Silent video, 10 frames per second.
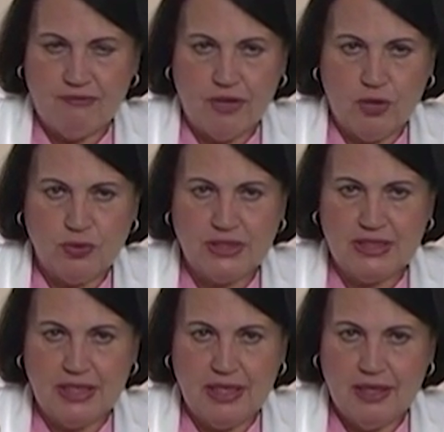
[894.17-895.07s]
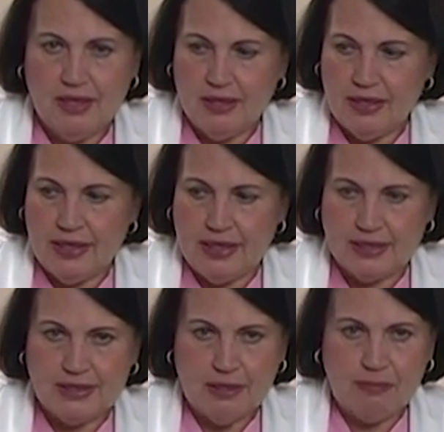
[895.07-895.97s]
frequency, it
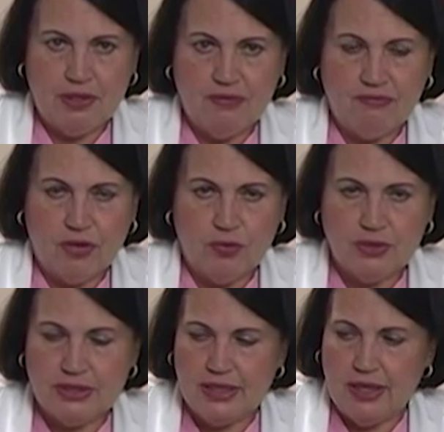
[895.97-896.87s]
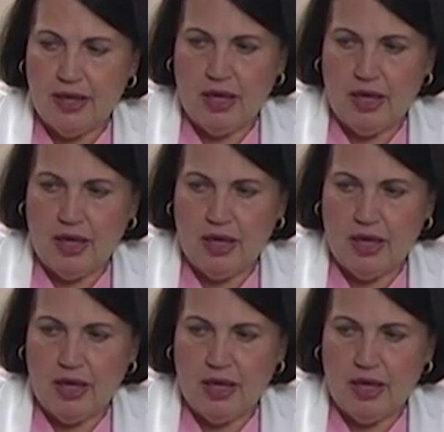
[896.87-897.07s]
accepted the frequency,